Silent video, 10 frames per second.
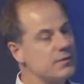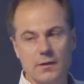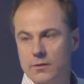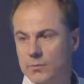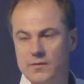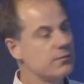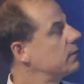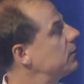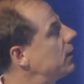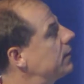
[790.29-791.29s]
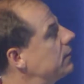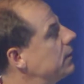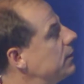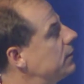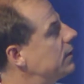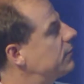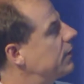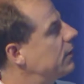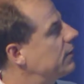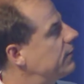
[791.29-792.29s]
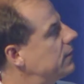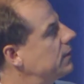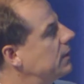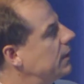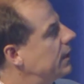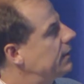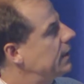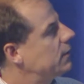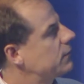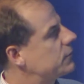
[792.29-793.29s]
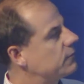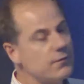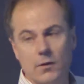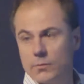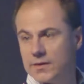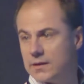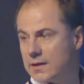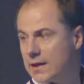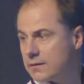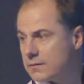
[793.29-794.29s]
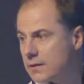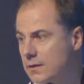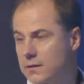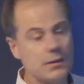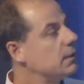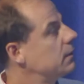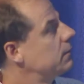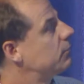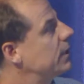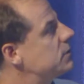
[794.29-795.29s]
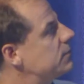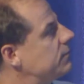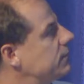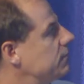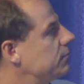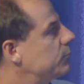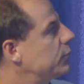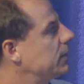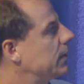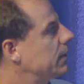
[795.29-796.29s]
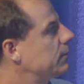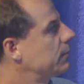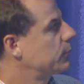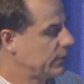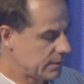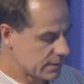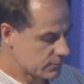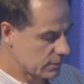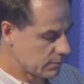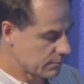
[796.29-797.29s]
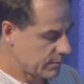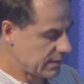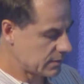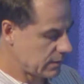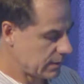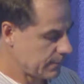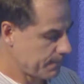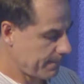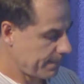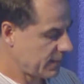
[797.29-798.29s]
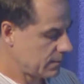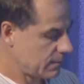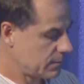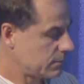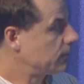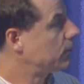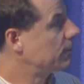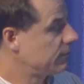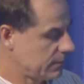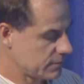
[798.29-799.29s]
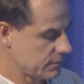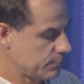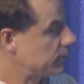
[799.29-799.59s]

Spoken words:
to other ones not very often. And they also fall within that range of pre-industrial baseline. So no evidence of